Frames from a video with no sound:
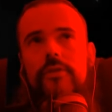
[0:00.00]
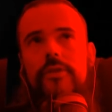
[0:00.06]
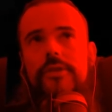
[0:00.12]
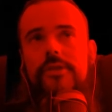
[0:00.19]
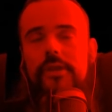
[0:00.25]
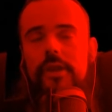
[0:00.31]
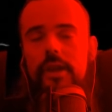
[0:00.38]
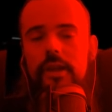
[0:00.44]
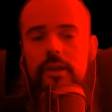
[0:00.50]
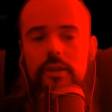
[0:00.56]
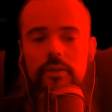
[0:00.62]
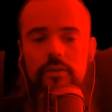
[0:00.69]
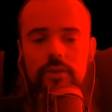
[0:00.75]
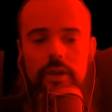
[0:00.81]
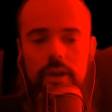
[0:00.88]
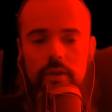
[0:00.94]

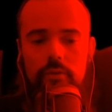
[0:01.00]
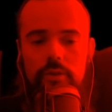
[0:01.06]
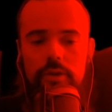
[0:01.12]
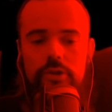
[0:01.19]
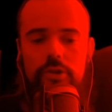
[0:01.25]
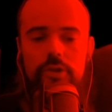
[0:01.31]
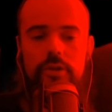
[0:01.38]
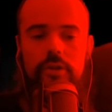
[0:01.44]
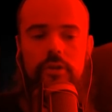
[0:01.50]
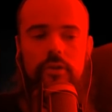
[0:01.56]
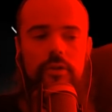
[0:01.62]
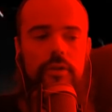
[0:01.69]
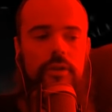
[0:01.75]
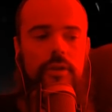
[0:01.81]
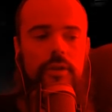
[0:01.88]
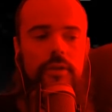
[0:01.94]
scaling the
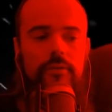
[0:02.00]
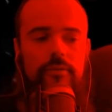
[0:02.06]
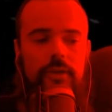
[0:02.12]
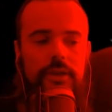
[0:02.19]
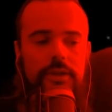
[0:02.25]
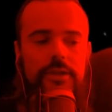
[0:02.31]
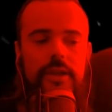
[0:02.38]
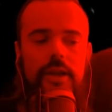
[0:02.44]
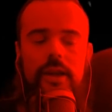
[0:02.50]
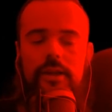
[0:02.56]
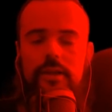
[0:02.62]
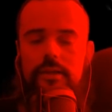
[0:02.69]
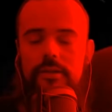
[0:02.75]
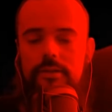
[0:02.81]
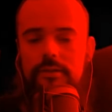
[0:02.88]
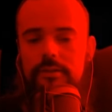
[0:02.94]
original attack,